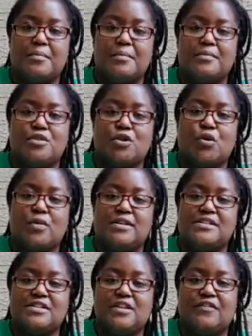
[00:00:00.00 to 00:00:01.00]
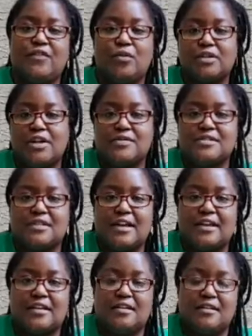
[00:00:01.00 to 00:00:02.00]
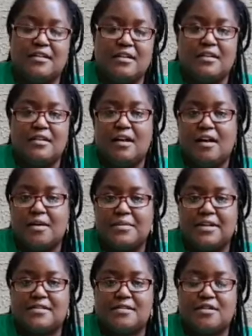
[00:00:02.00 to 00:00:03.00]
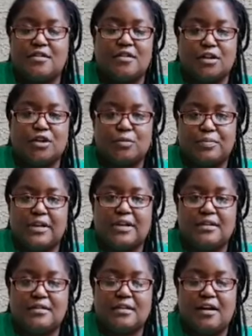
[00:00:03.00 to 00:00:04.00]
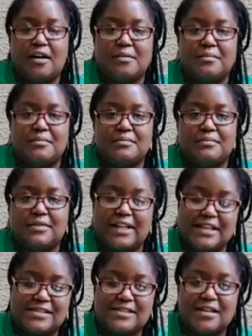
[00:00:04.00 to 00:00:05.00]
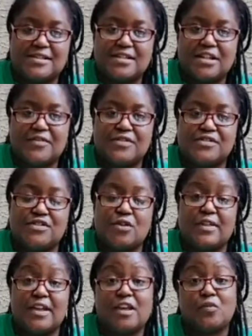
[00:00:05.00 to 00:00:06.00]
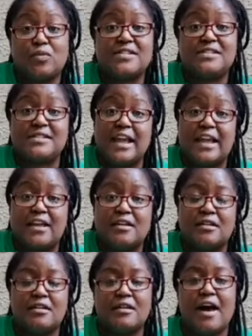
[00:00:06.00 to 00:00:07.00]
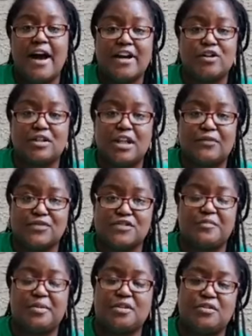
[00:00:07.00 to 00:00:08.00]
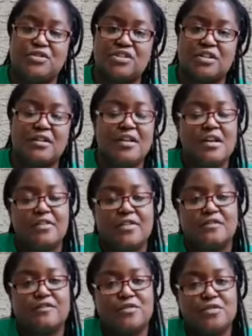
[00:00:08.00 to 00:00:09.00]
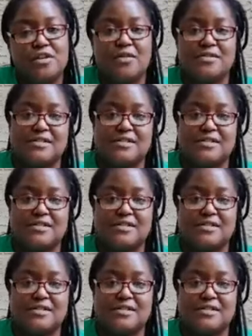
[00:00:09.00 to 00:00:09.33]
You're going to see foliose lichen, they're a little bit less sensitive, and so they can withstand higher levels of pollution than fruticose